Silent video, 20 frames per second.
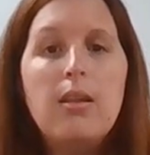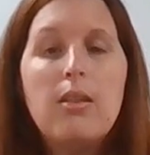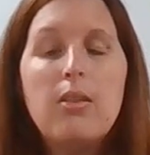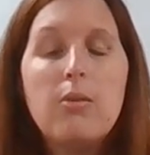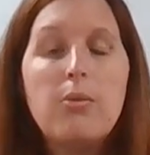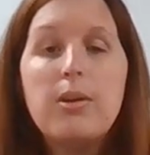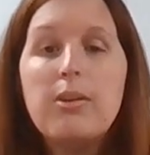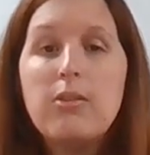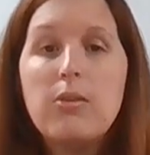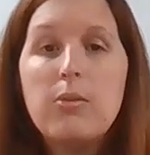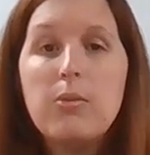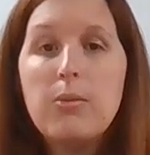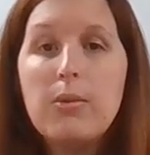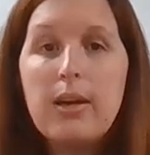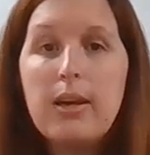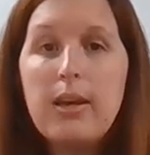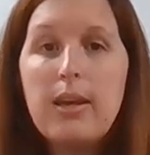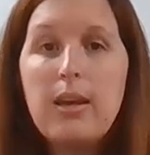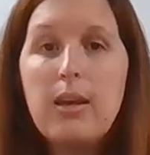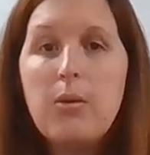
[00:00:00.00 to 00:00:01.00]
The reason
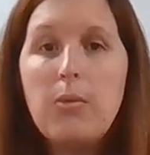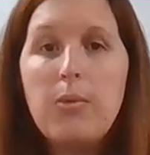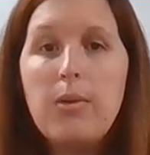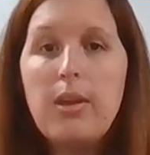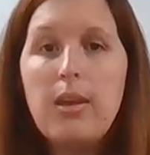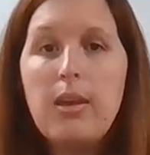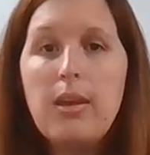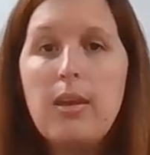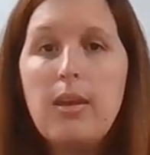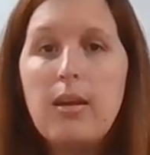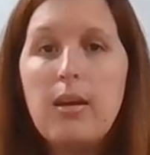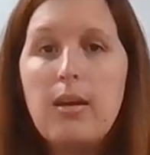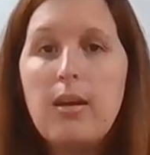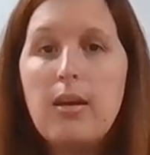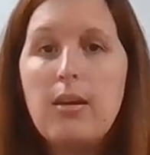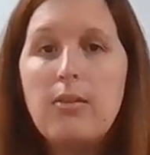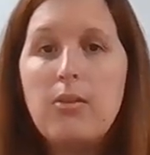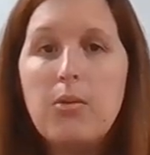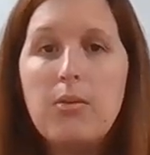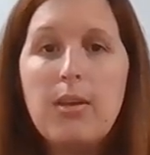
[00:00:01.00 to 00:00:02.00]
why we
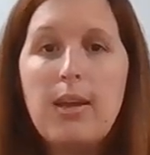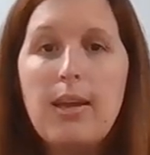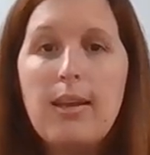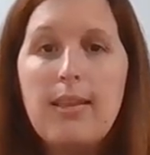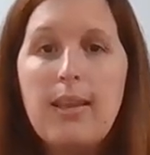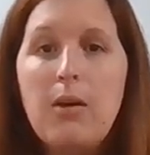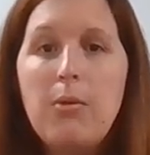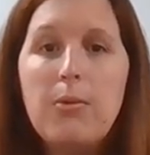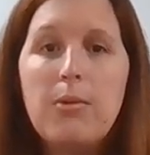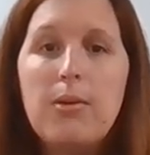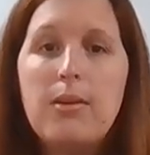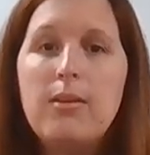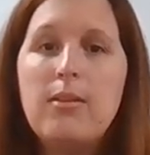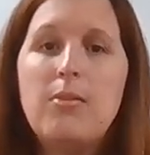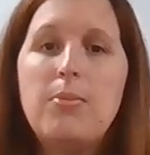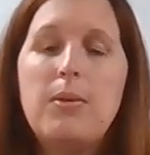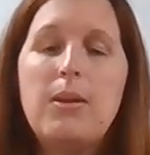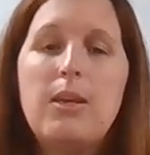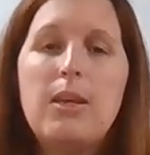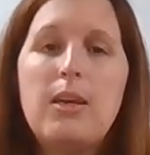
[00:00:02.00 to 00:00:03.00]
don't like that one
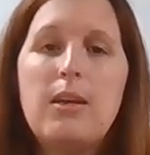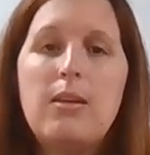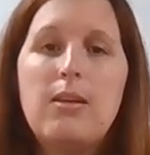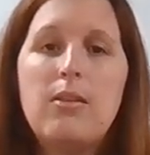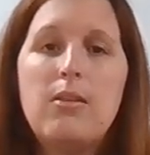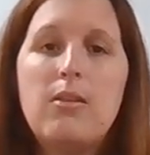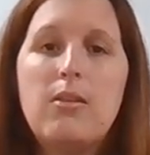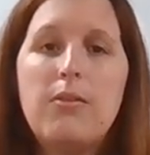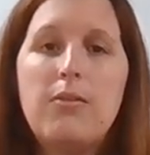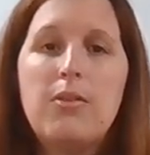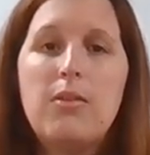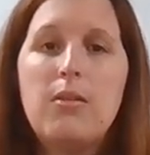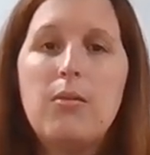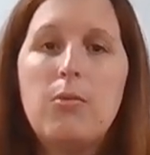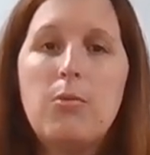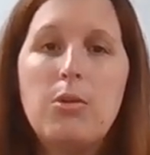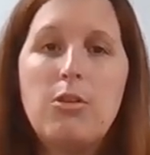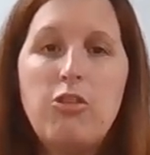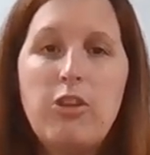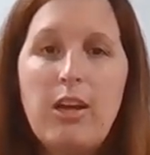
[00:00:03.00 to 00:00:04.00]
is because of
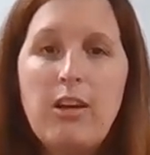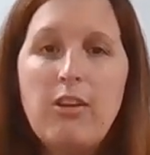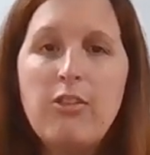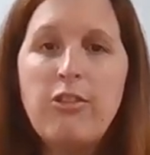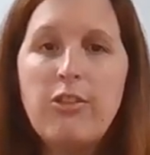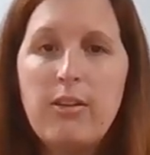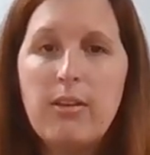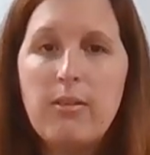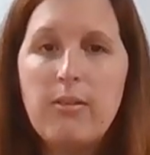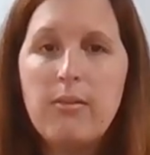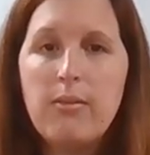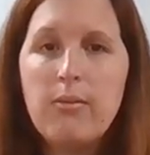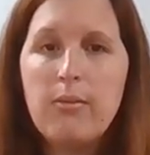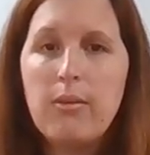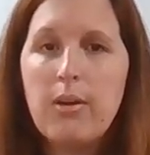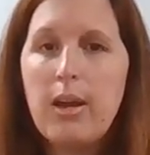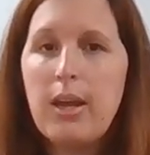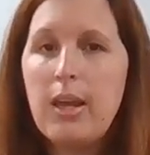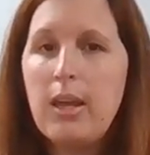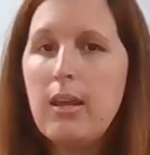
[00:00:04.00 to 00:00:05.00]
rejection,
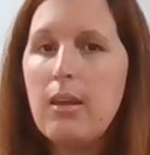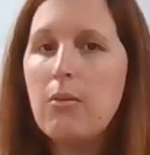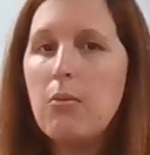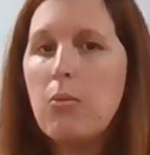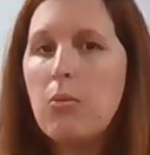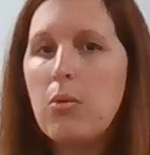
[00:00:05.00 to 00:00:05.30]
right?